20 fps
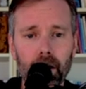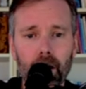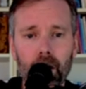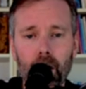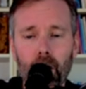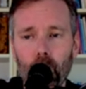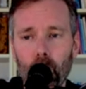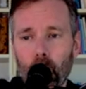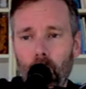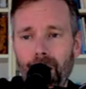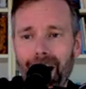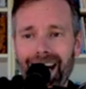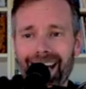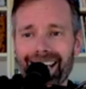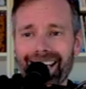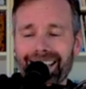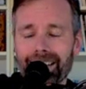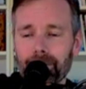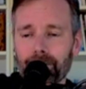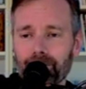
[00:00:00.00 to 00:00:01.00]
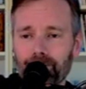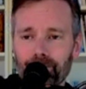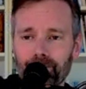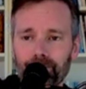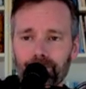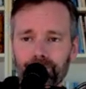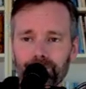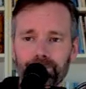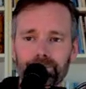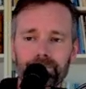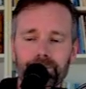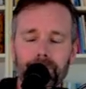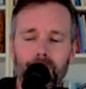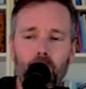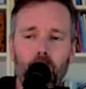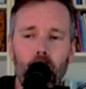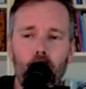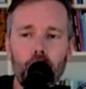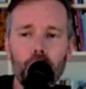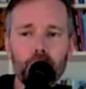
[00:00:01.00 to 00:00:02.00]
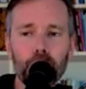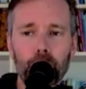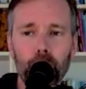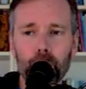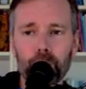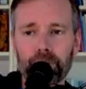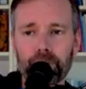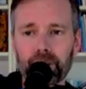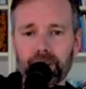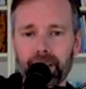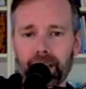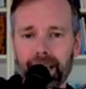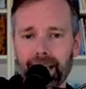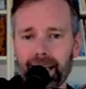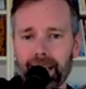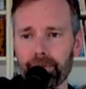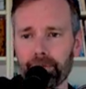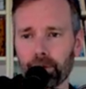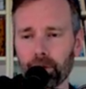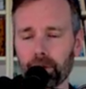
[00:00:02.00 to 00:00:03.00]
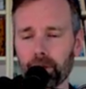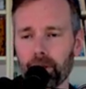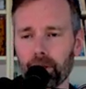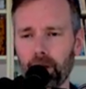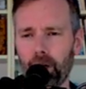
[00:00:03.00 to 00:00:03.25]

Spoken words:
Why? Hollow to navel.